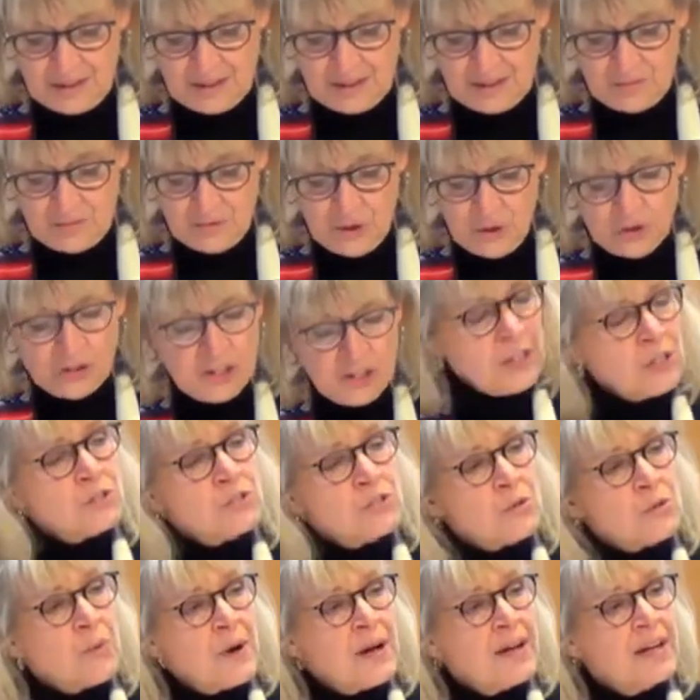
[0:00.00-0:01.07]
Music is
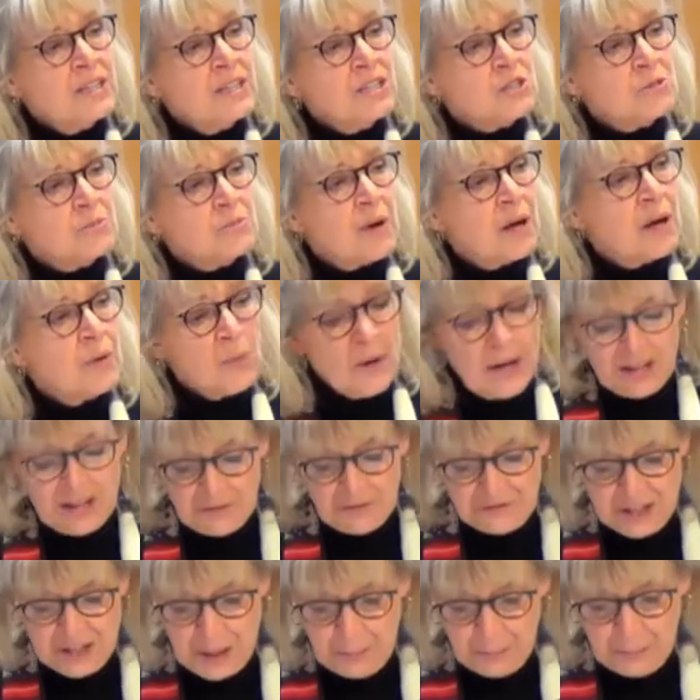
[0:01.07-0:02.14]
arranged by way of
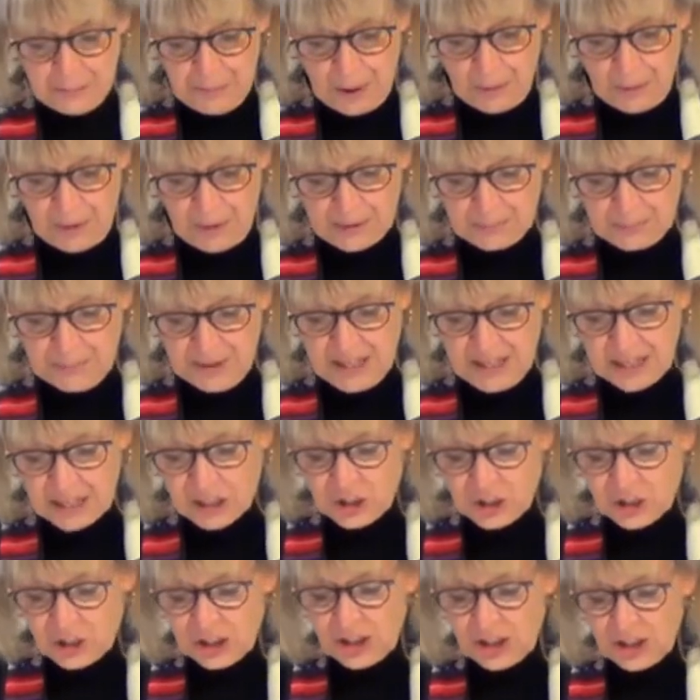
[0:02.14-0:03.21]
tempo and
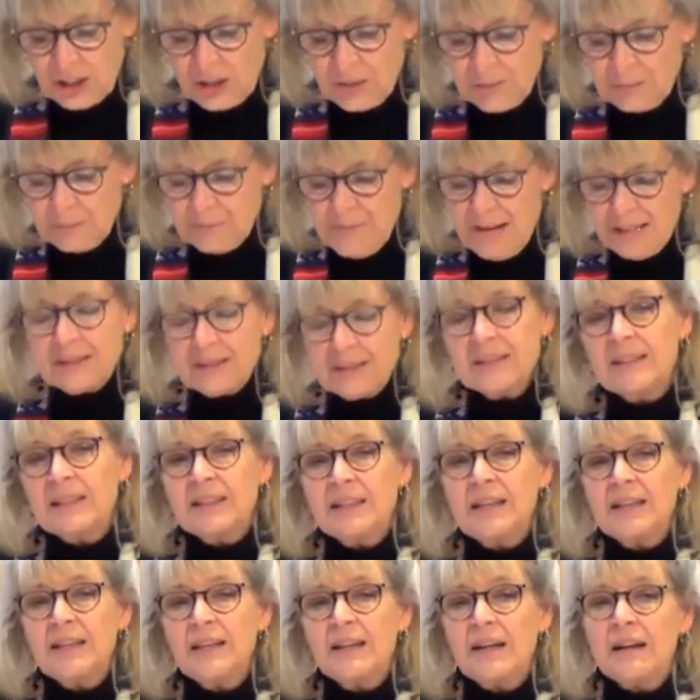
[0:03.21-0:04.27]
pitch,
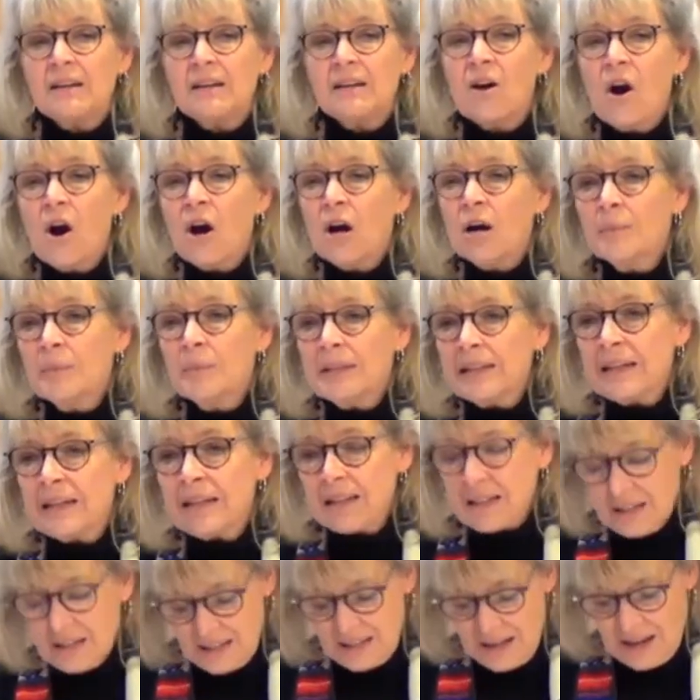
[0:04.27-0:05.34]
melody and
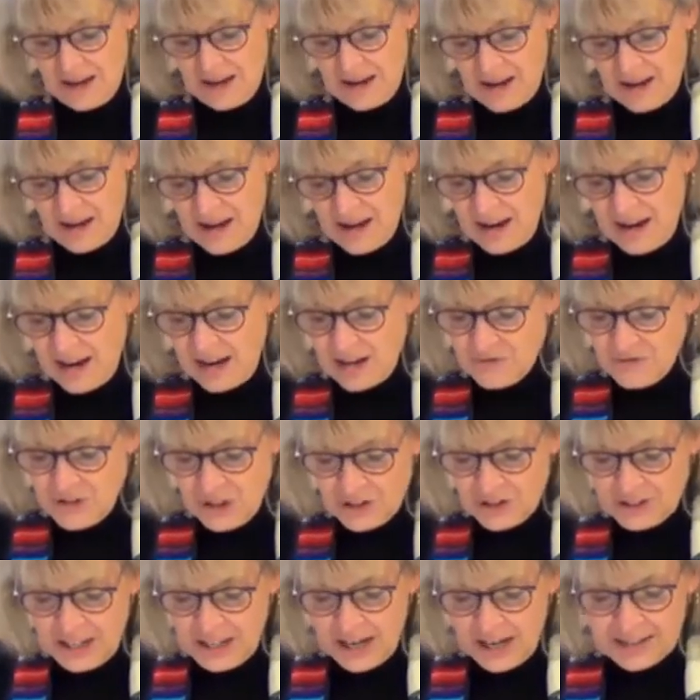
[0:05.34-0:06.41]
harmony, and
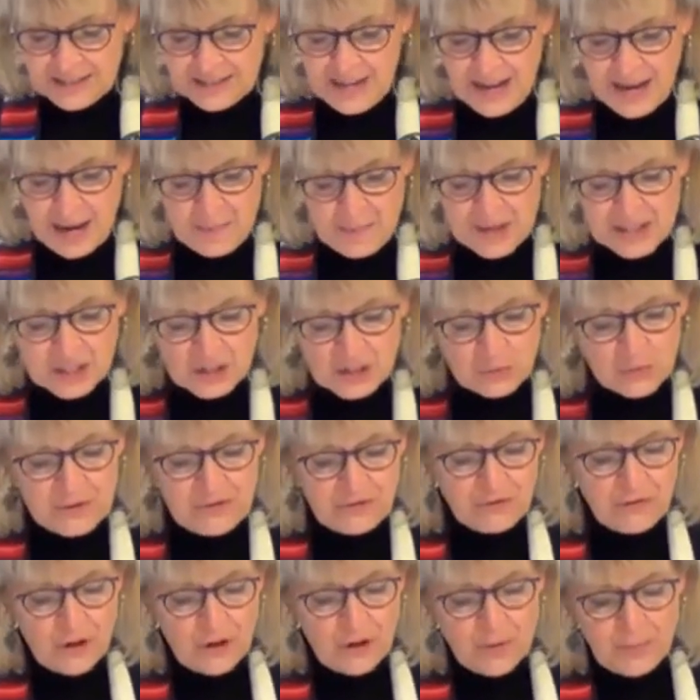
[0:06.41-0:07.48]
their dynamics
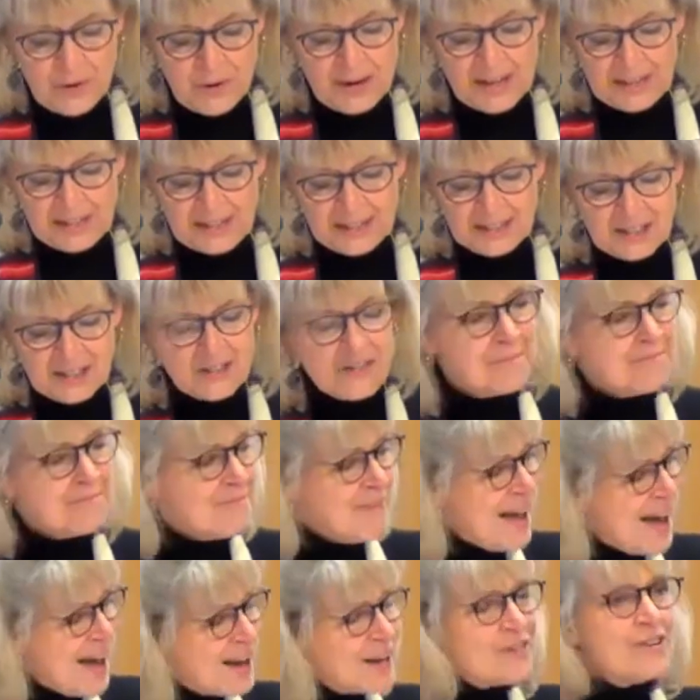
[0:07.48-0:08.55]
reverberate into the
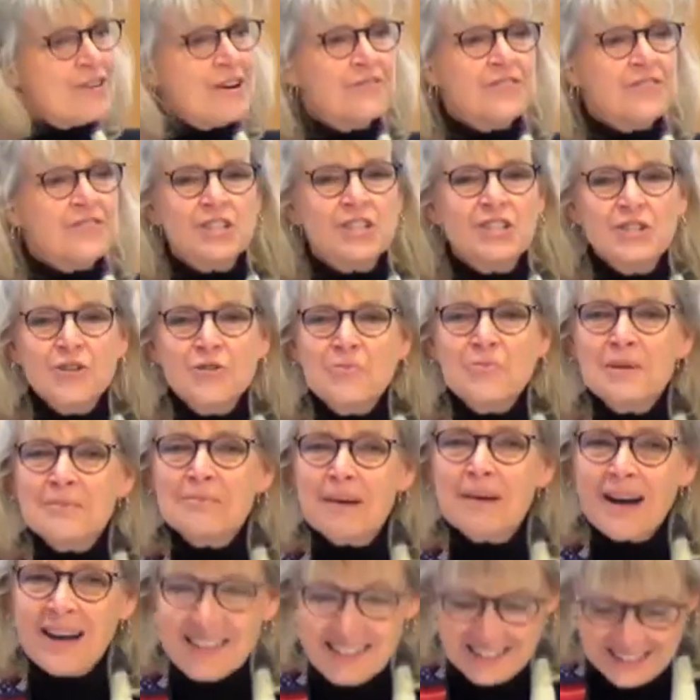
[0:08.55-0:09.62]
matter of the human
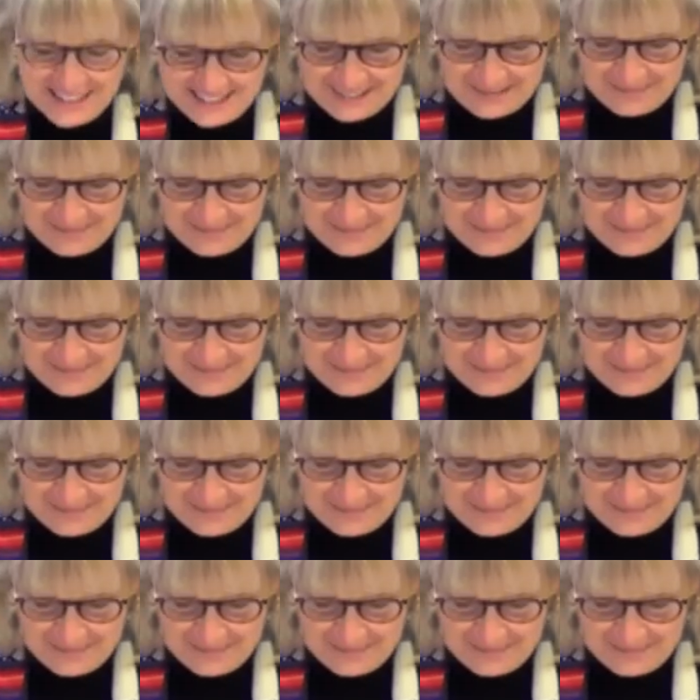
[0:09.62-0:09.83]
body